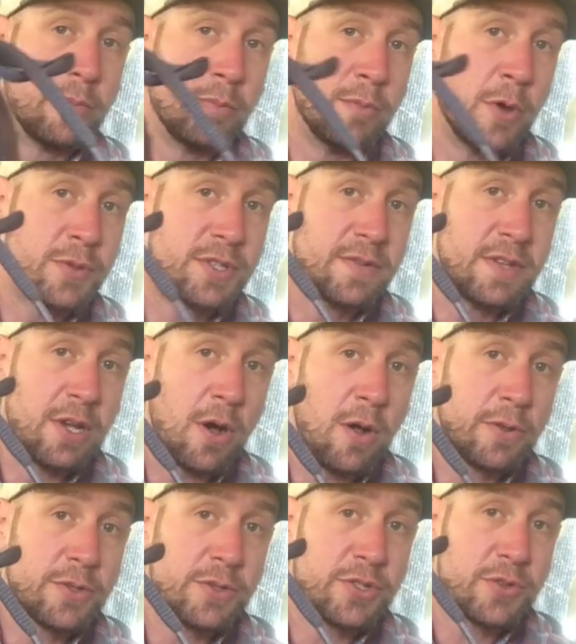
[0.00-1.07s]
Most of the
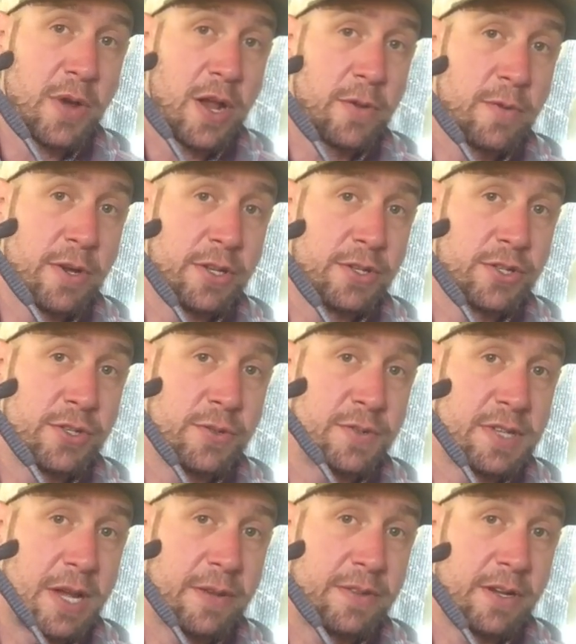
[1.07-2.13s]
Altra trail running
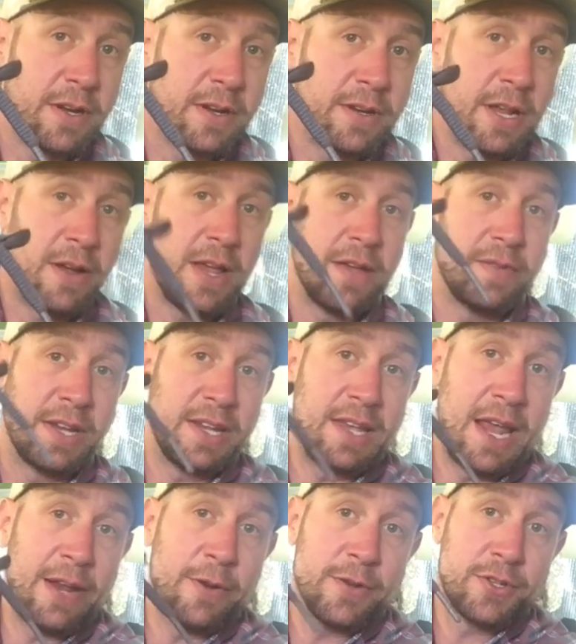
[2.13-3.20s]
shoes out there now have a
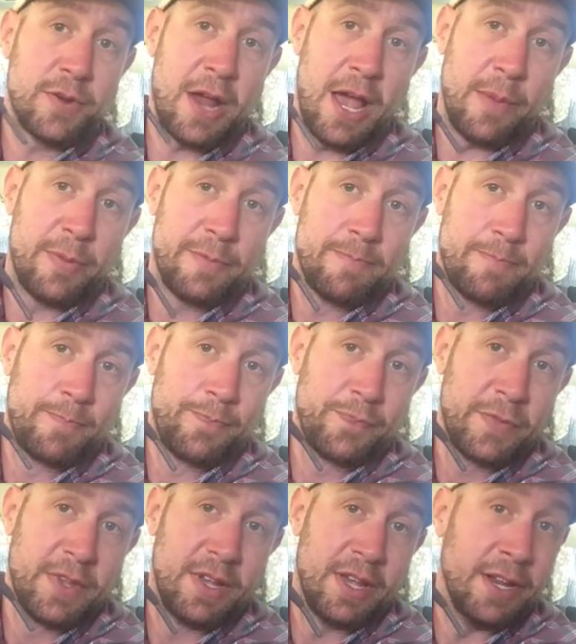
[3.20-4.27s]
gator trap.
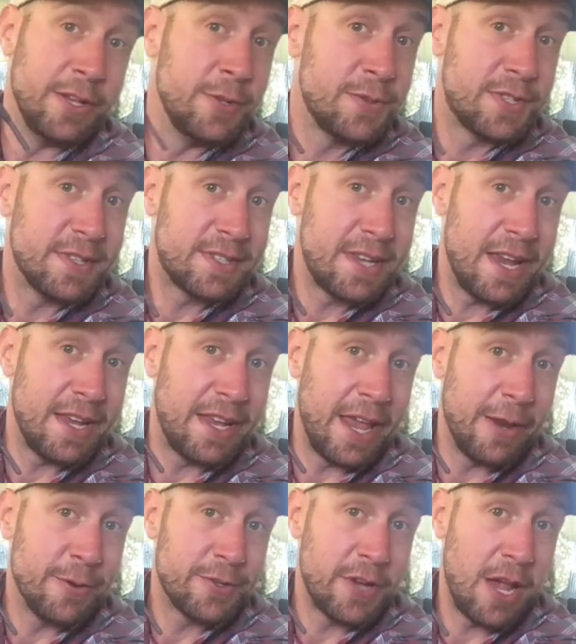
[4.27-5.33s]
And it used to say
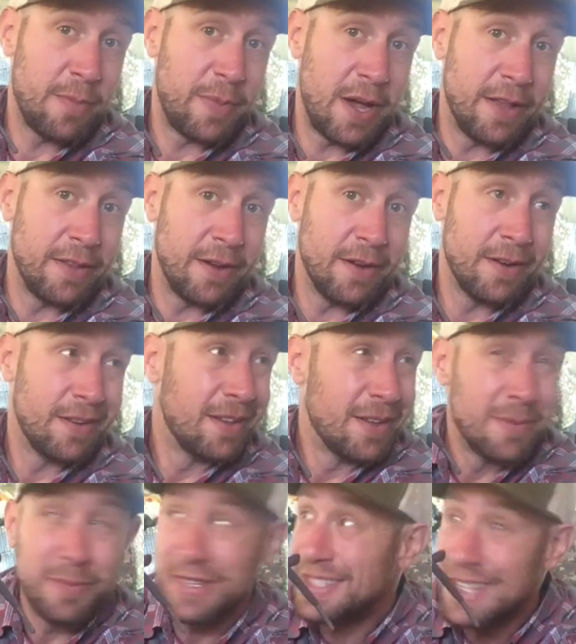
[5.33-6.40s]
gator trap on there,
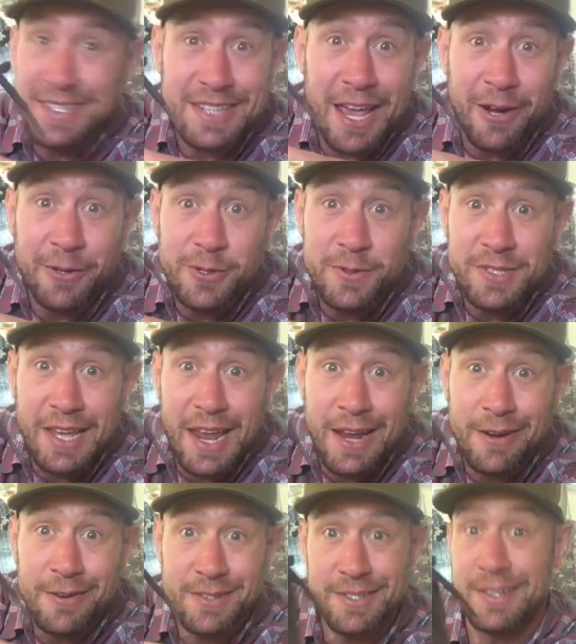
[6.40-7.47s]
but since I don't use
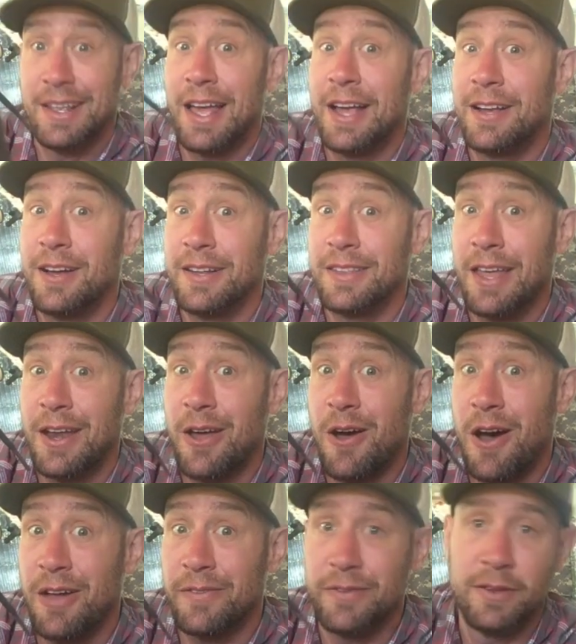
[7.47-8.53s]
gaiters, I cut that
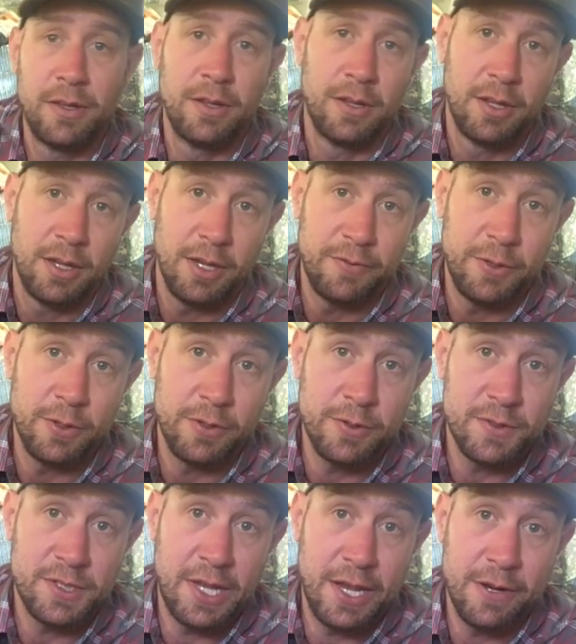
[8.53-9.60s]
off. If you don't
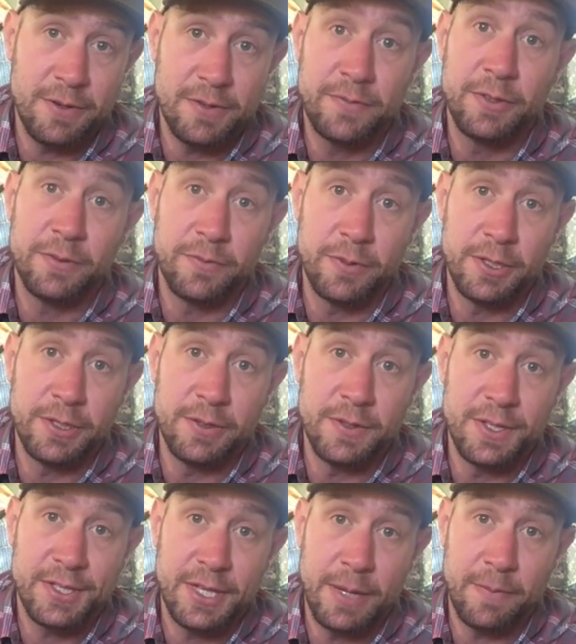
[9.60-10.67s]
use gaiters, feel free to do
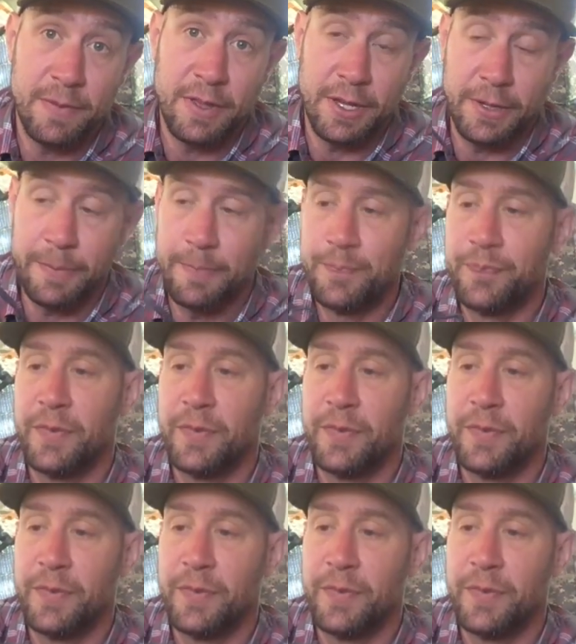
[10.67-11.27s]
the same thing.